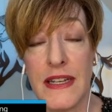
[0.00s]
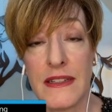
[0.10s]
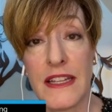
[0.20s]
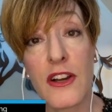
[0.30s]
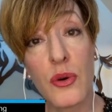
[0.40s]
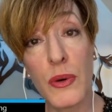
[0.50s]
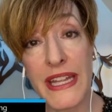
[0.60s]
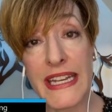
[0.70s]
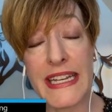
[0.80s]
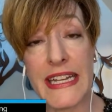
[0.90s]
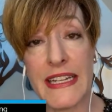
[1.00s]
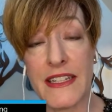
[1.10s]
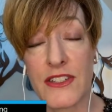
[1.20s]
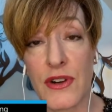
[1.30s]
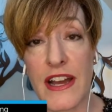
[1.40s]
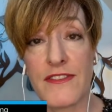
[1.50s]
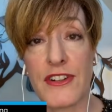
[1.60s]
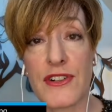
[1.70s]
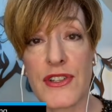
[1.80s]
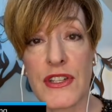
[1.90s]
liquidity
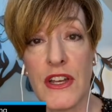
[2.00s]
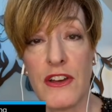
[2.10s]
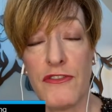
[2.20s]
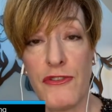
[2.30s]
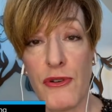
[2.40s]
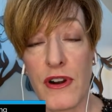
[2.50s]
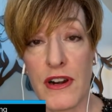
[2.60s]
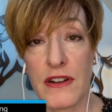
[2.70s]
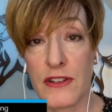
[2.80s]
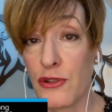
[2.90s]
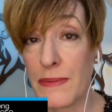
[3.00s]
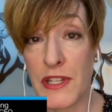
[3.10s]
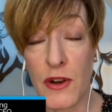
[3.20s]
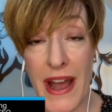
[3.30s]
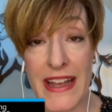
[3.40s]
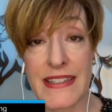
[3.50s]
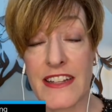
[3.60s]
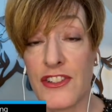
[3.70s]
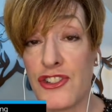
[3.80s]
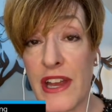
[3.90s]
drivers for crypto
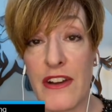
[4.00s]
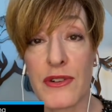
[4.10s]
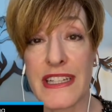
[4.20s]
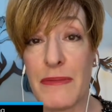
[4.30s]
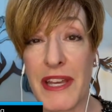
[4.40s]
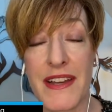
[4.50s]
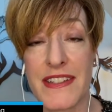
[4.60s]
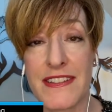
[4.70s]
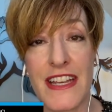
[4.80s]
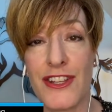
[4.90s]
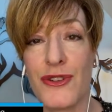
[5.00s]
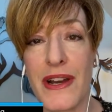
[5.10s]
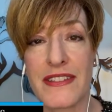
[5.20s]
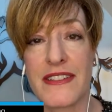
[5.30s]
assets generally, because it's a U.S.